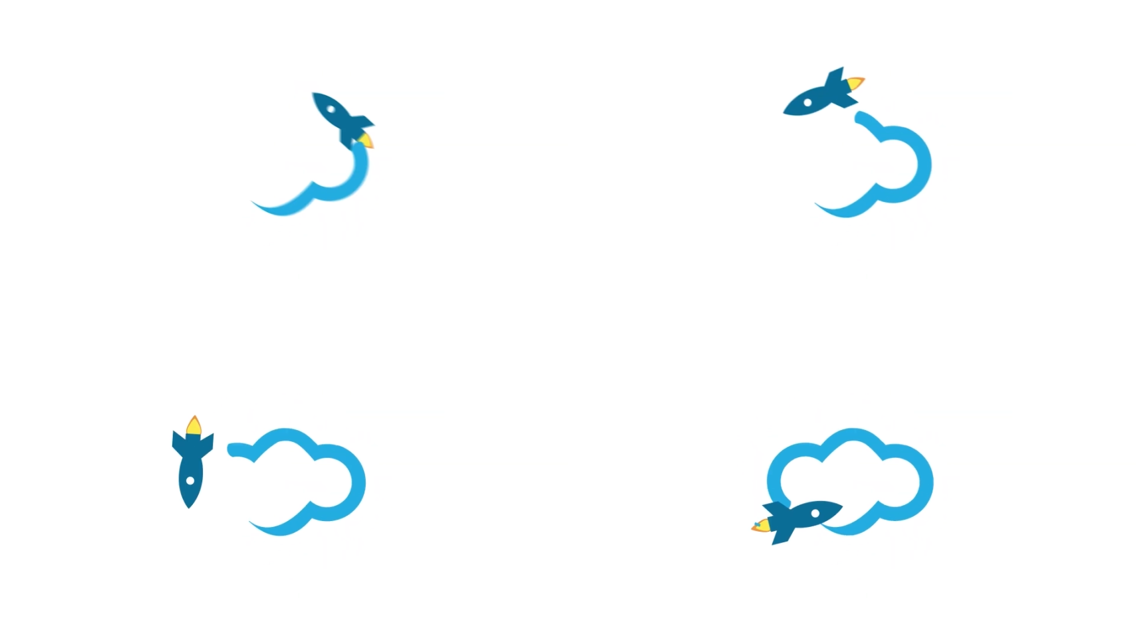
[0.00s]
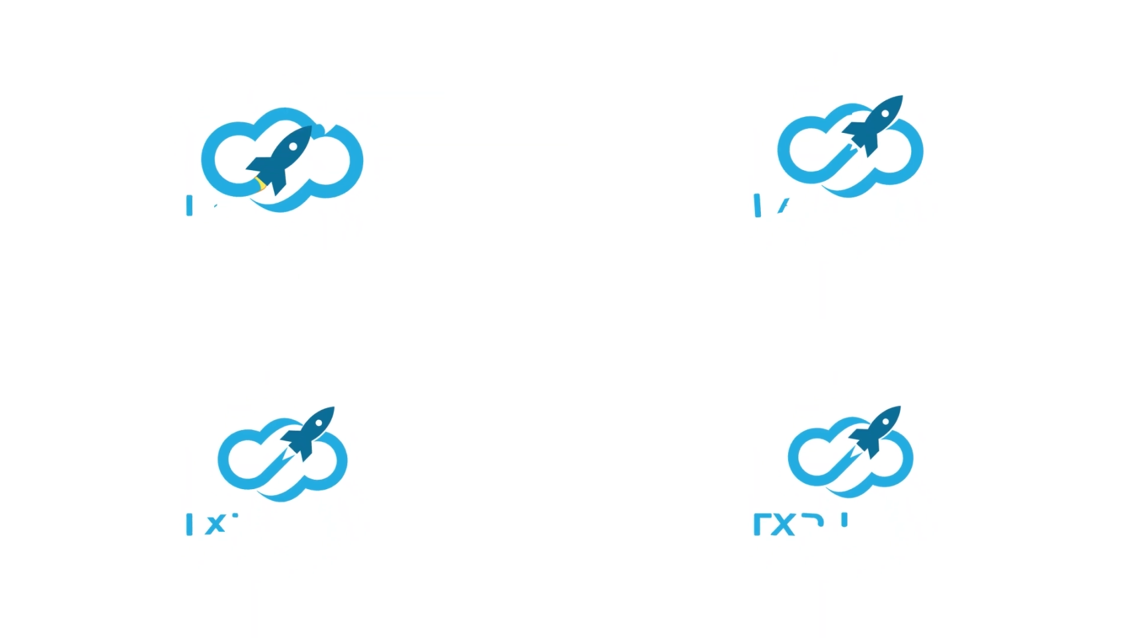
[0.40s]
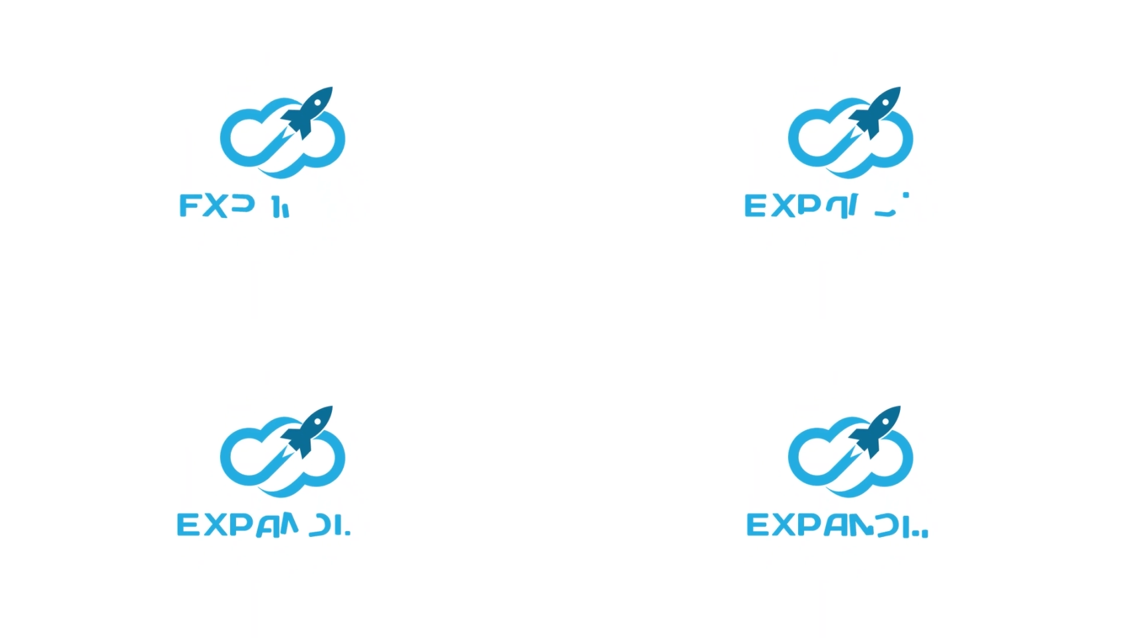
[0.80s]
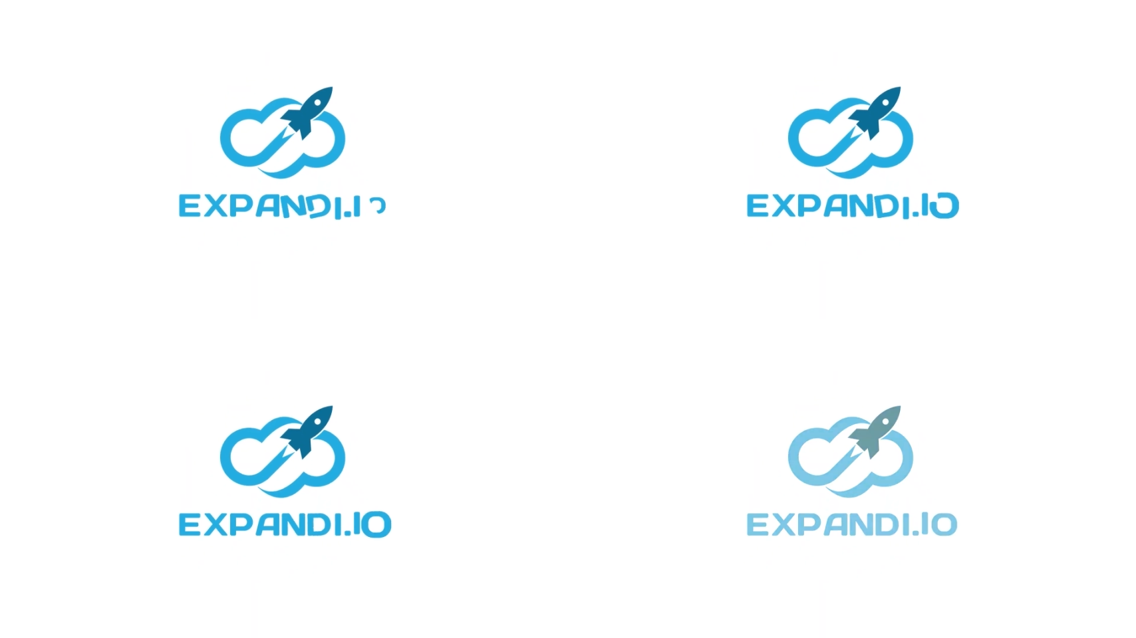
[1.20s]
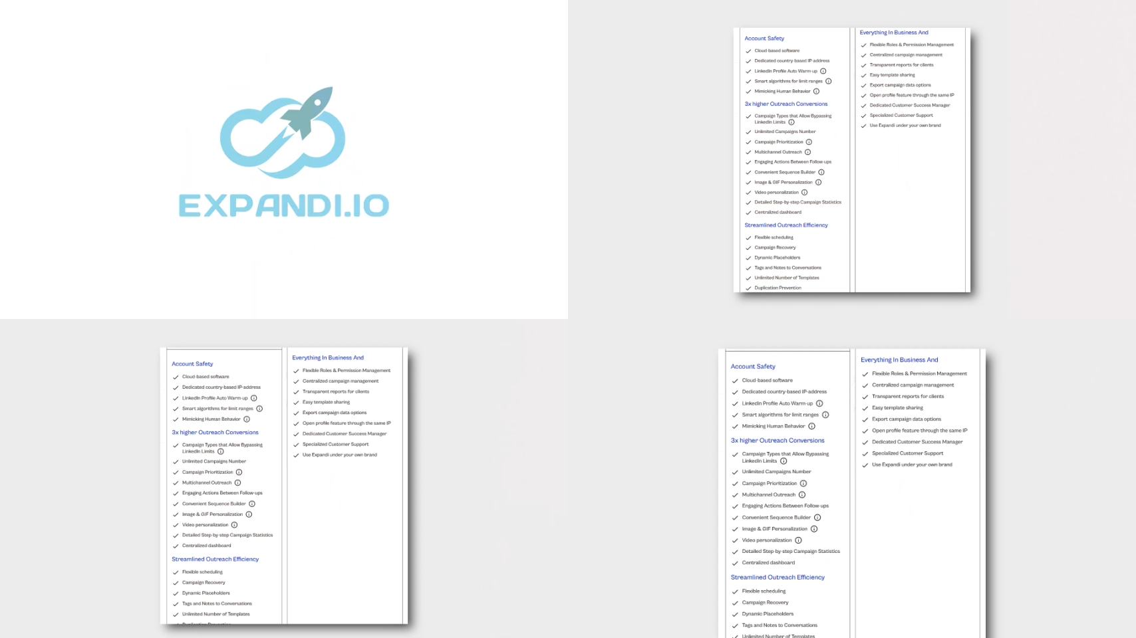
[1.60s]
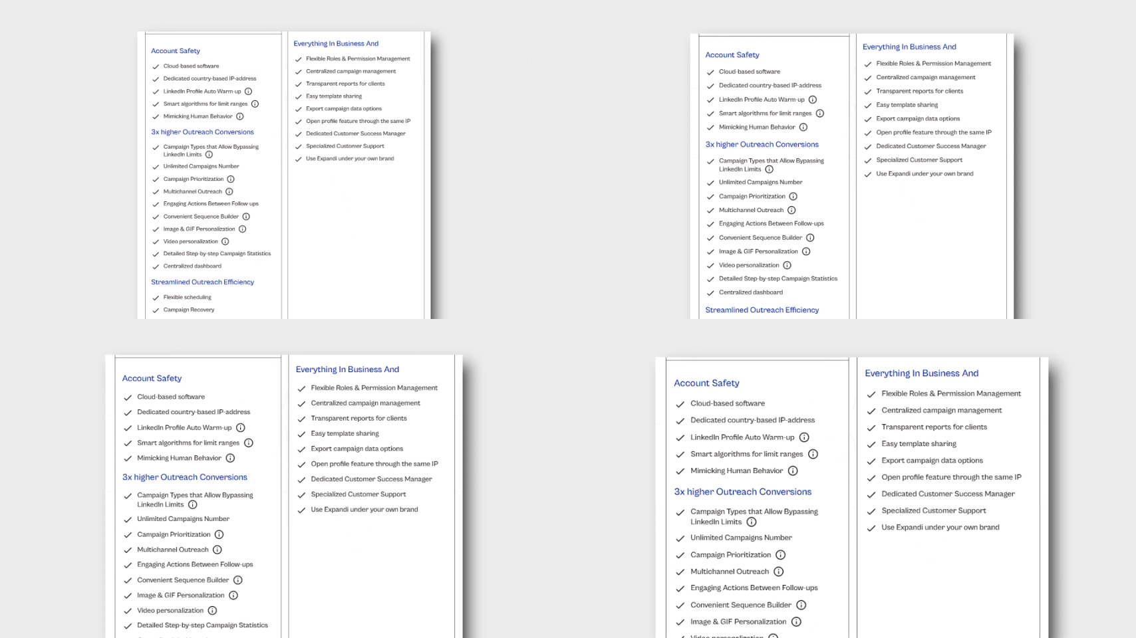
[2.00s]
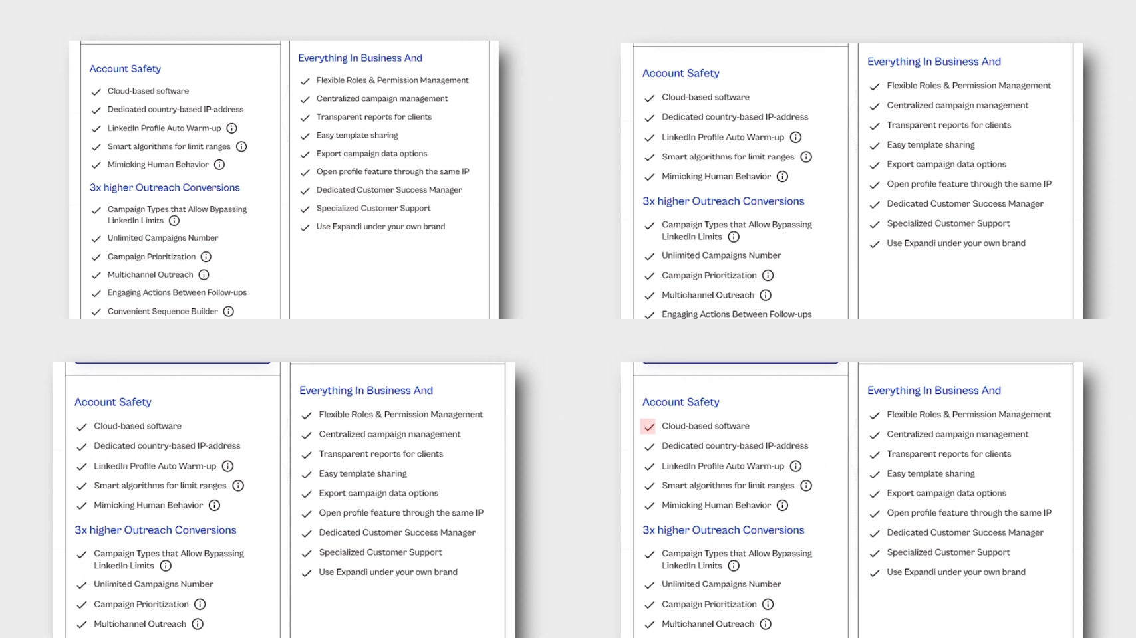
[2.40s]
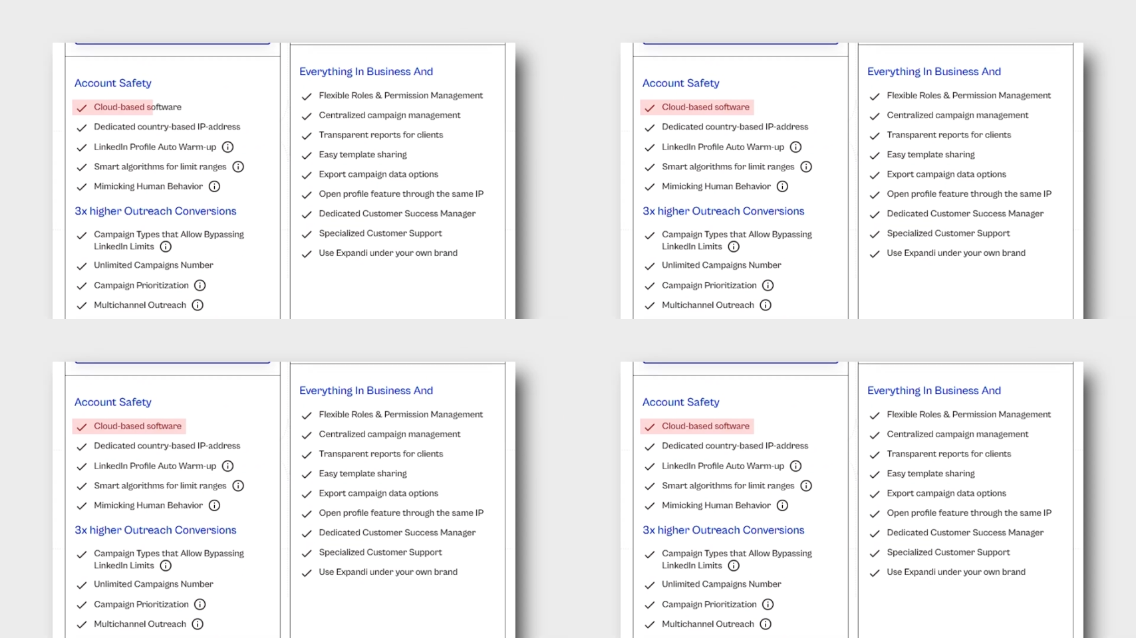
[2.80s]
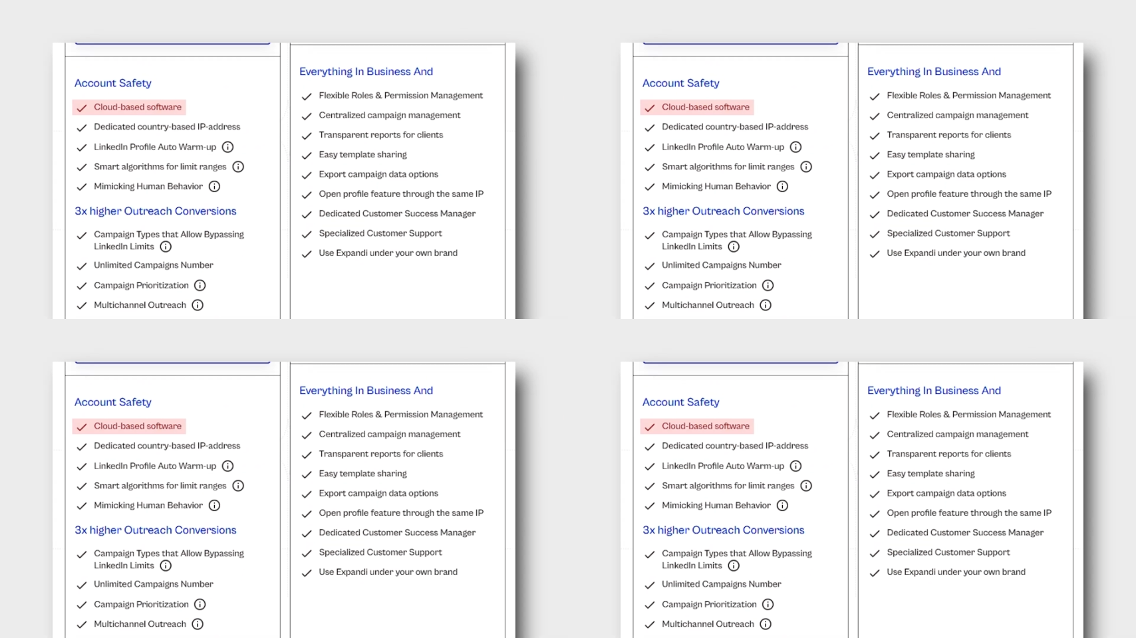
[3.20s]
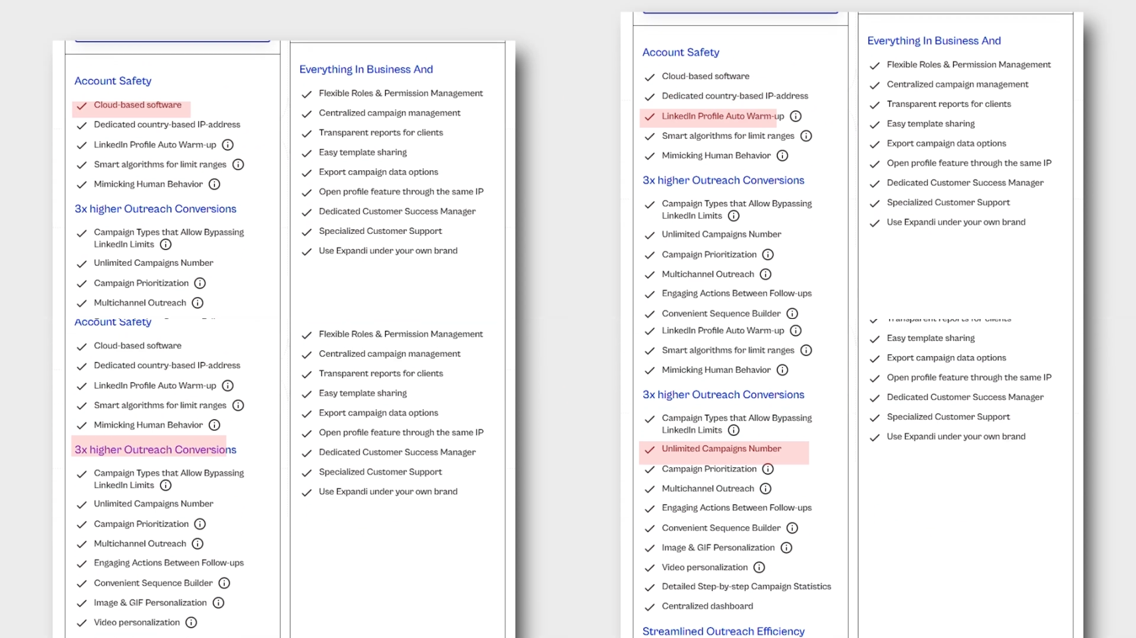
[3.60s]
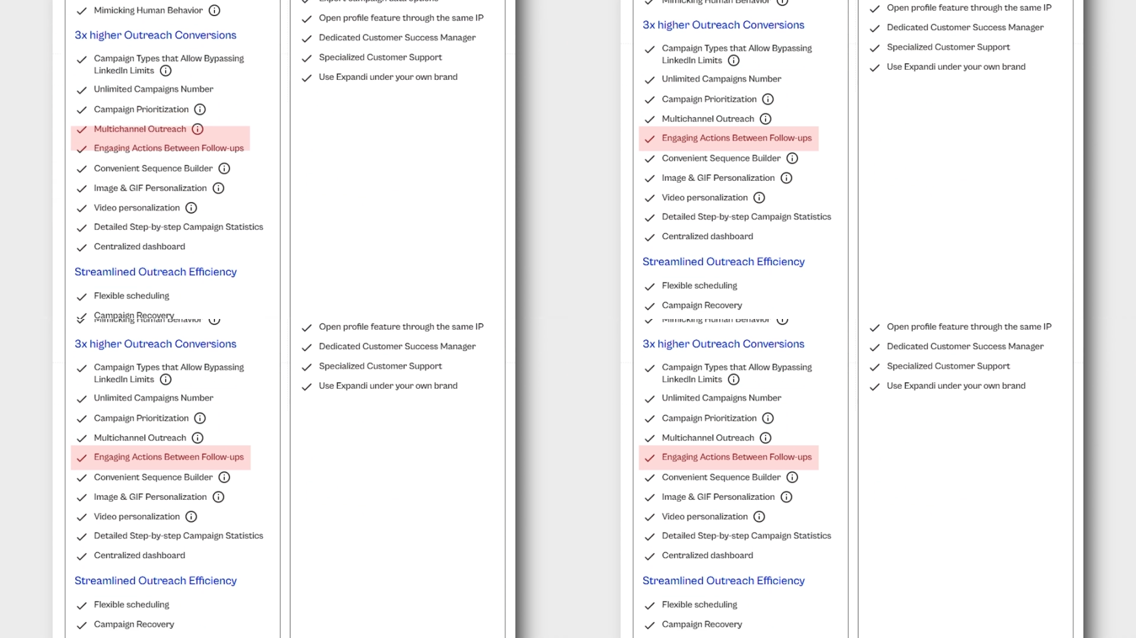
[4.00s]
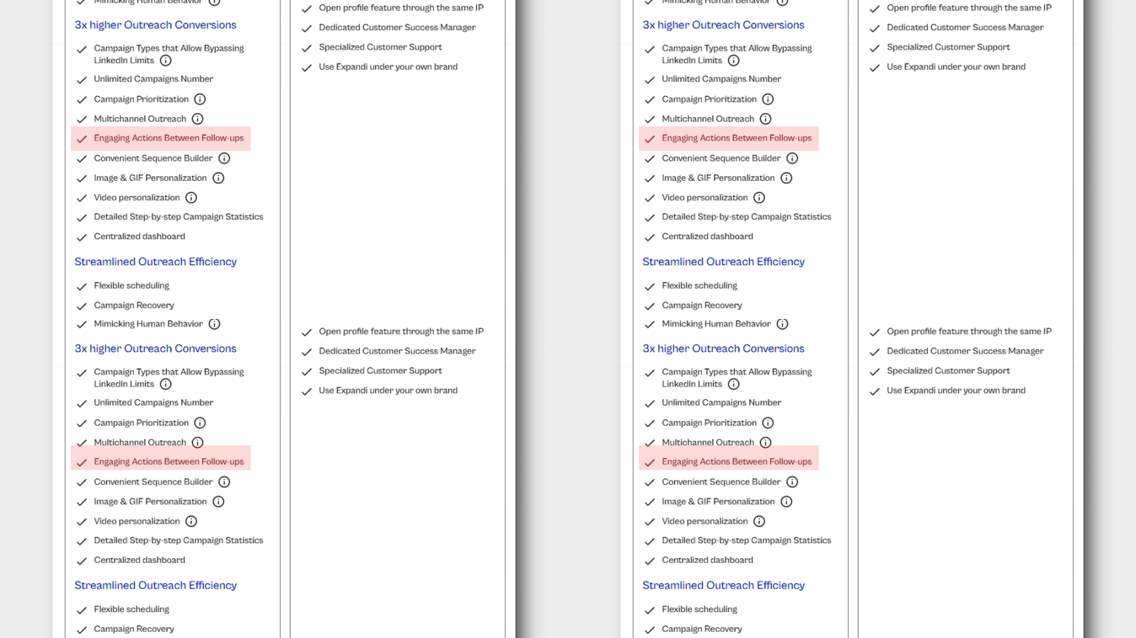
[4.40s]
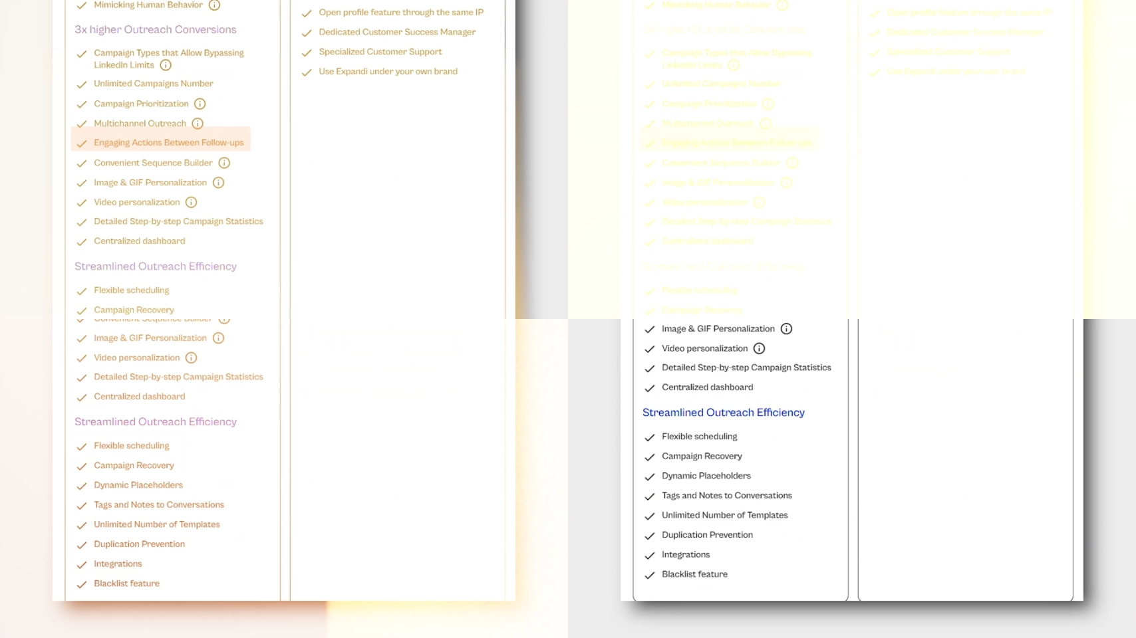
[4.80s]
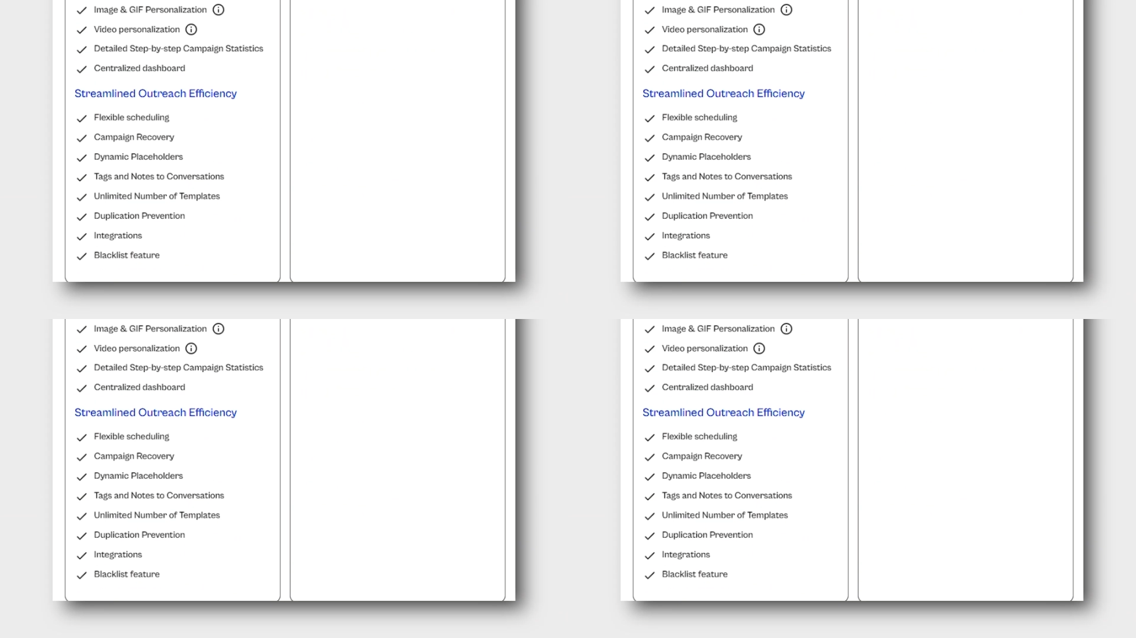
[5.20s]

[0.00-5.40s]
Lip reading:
Nobody's mouth can be seen.